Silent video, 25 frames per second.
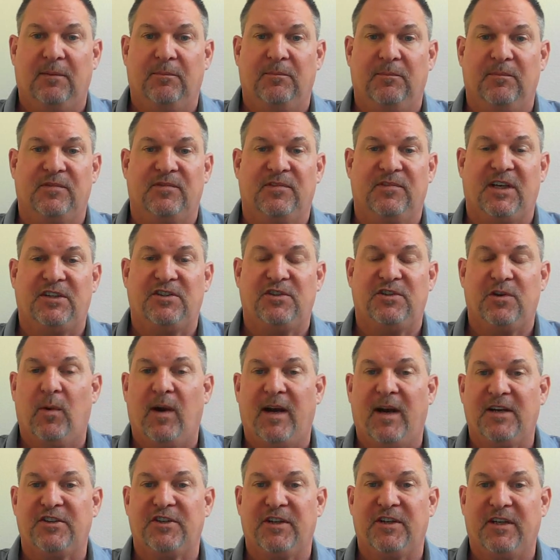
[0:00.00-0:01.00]

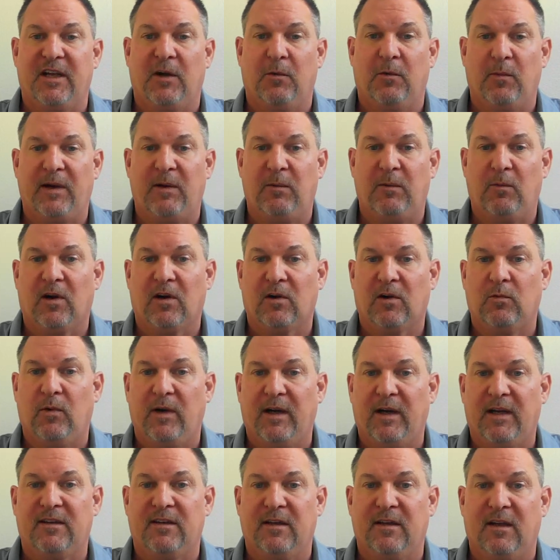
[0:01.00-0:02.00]
situation that we work
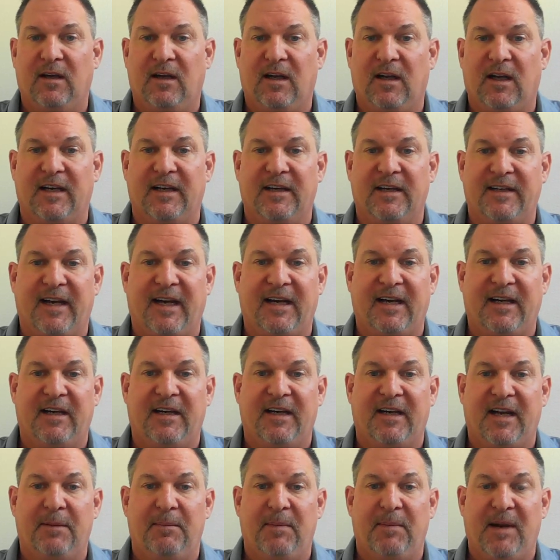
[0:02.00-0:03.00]
with on a day to
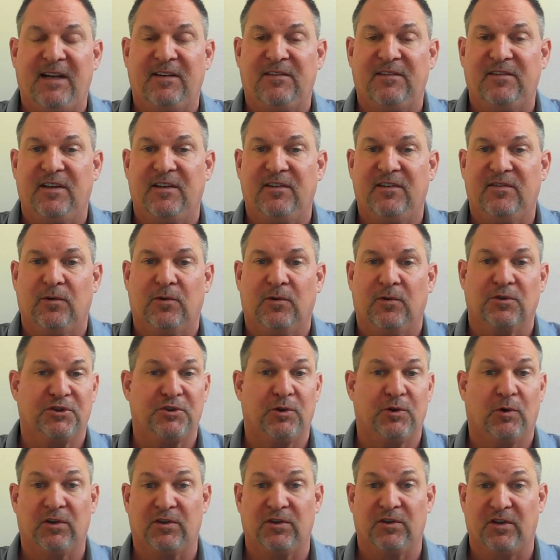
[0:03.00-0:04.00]
day basis or
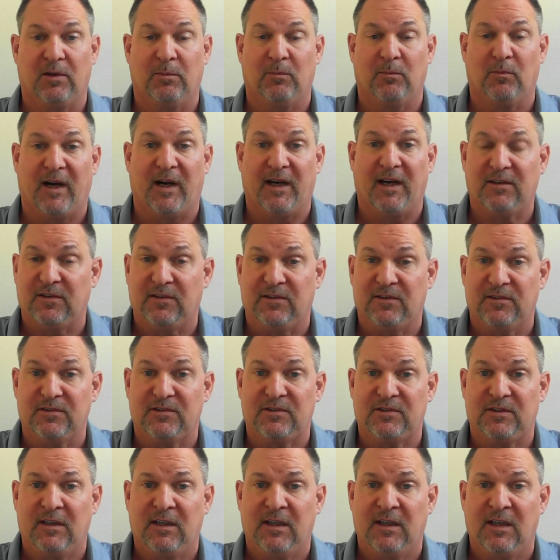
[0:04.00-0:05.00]
short term
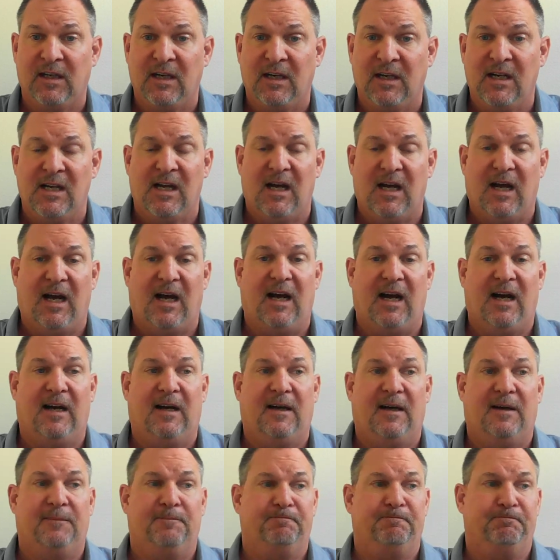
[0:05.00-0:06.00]
rentals.
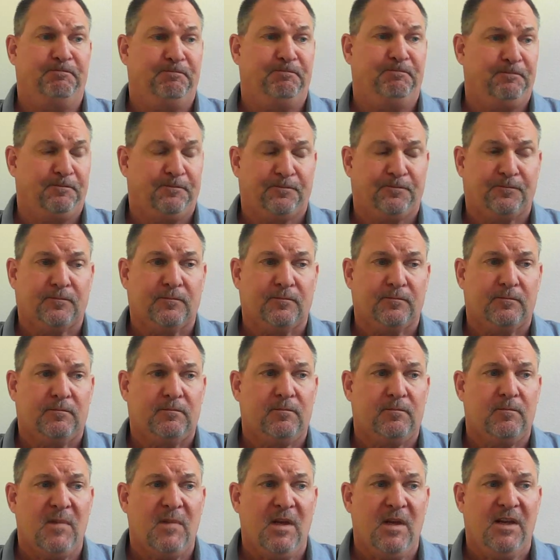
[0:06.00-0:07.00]
Um,
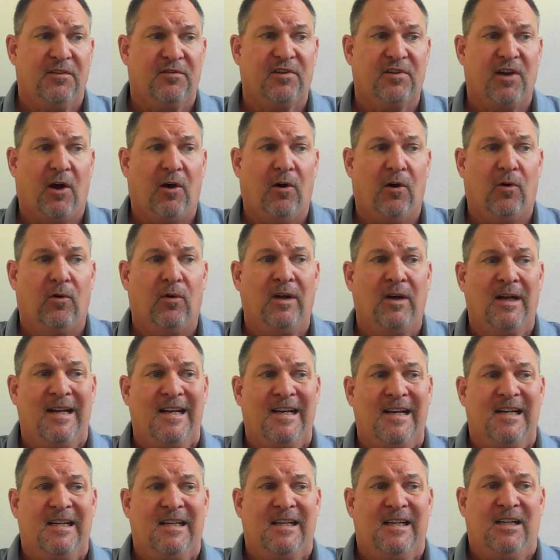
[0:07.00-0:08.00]
so
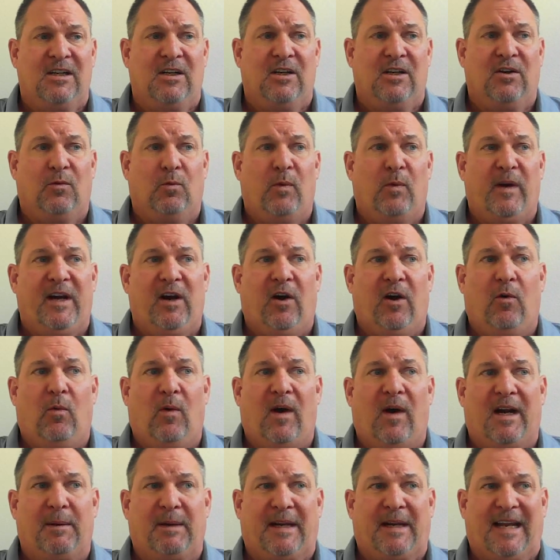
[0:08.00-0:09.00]
we don't
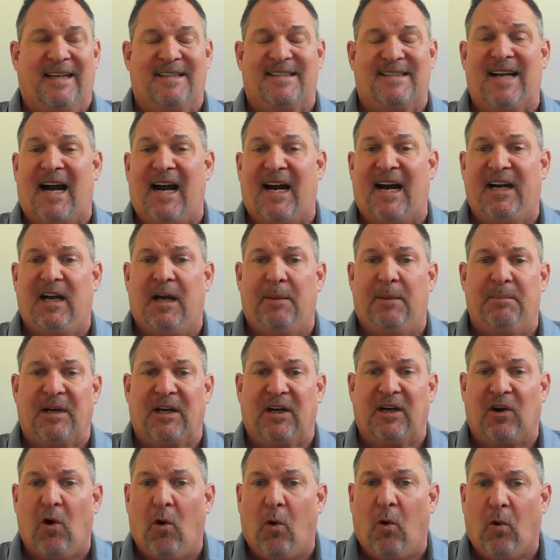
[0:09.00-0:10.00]
want to get tied up in
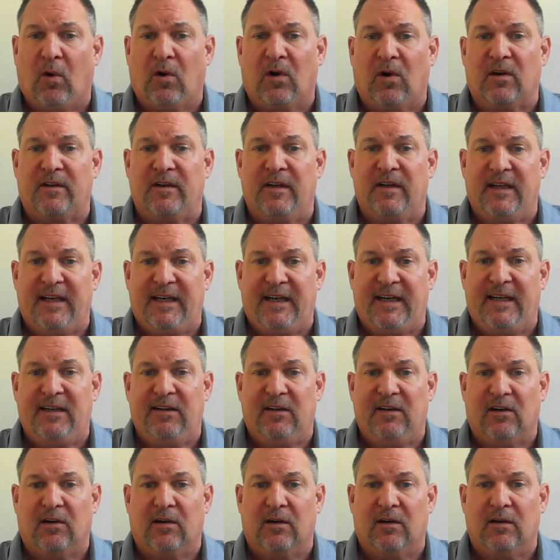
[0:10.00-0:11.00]
court
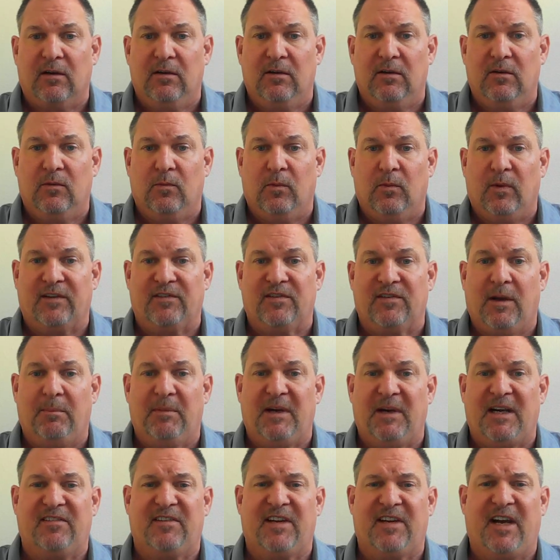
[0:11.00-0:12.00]
either with
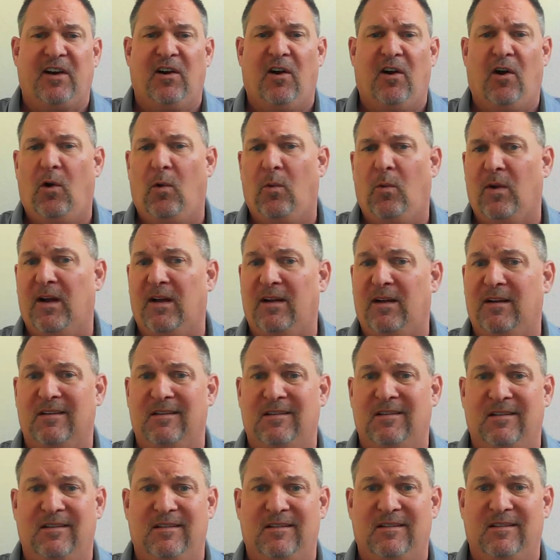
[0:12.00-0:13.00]
somebody saying, oh, well,
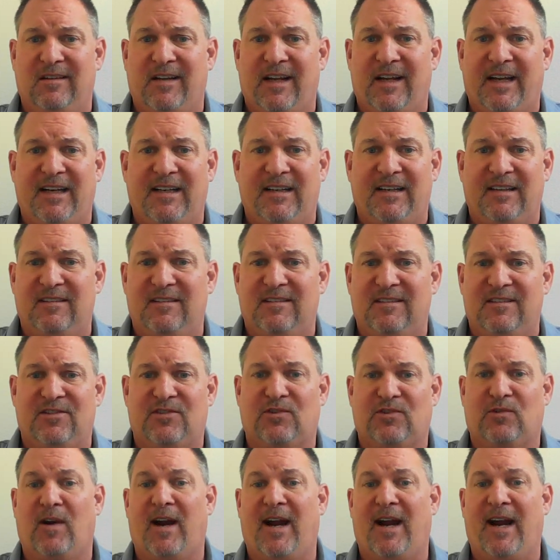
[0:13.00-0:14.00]
they
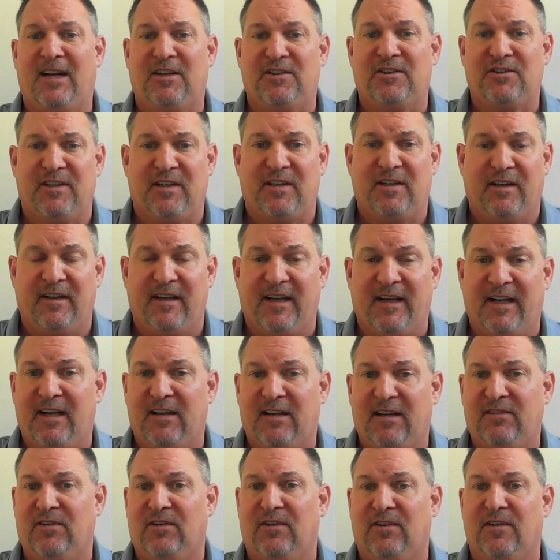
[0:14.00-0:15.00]
scratched
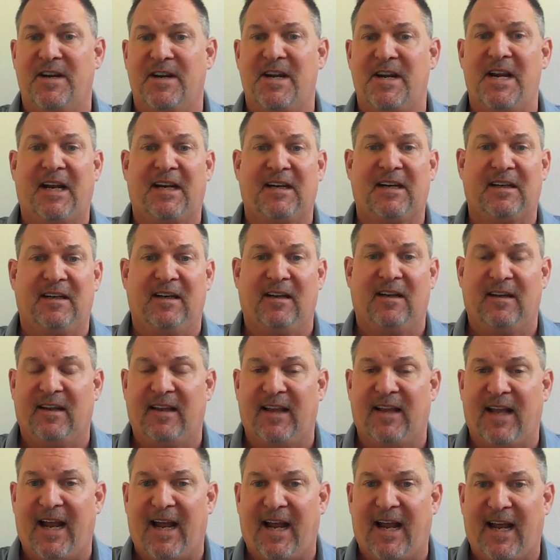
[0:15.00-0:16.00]
this or nicked
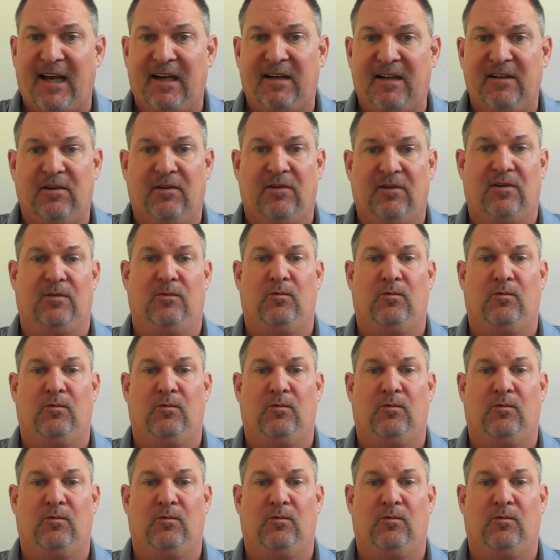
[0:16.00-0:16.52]
that or